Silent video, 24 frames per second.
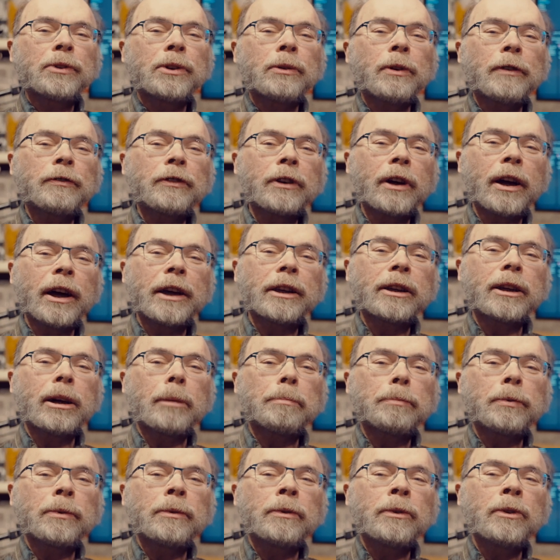You have to hike
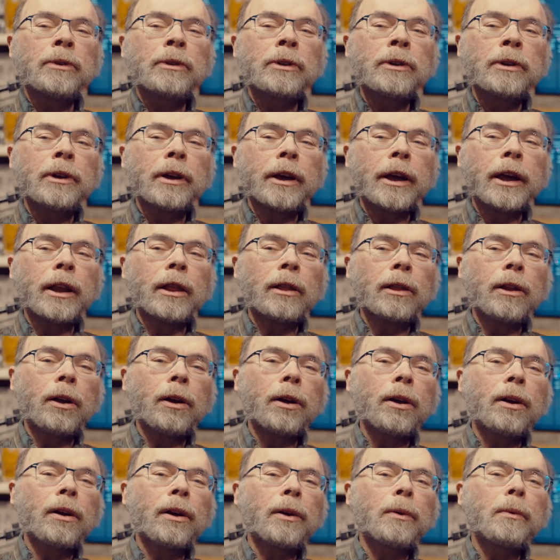up a
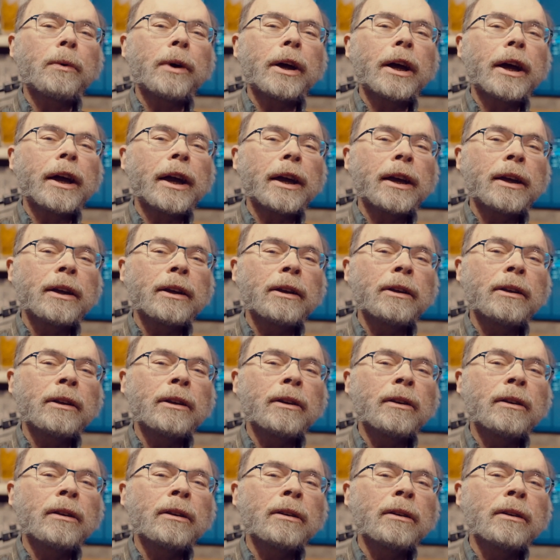long way,
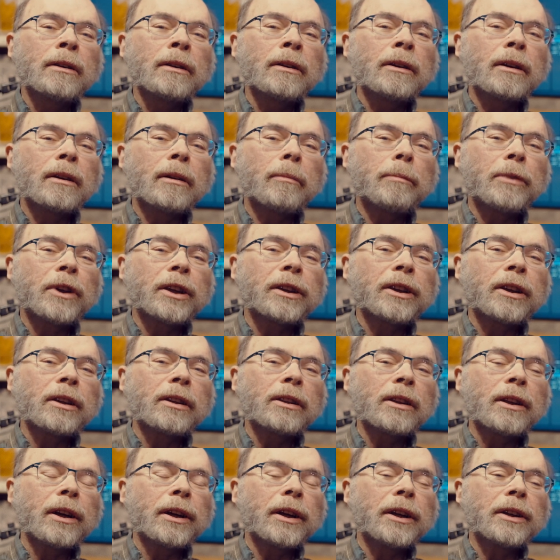a big
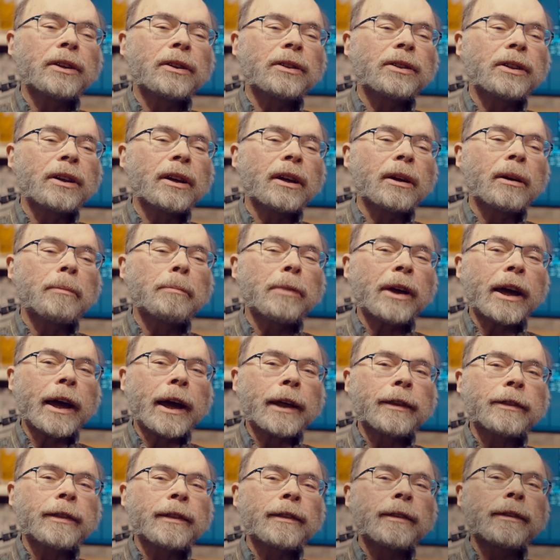inclined
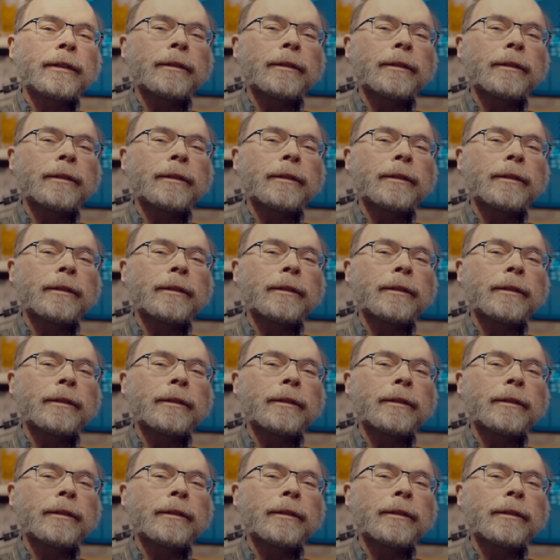path.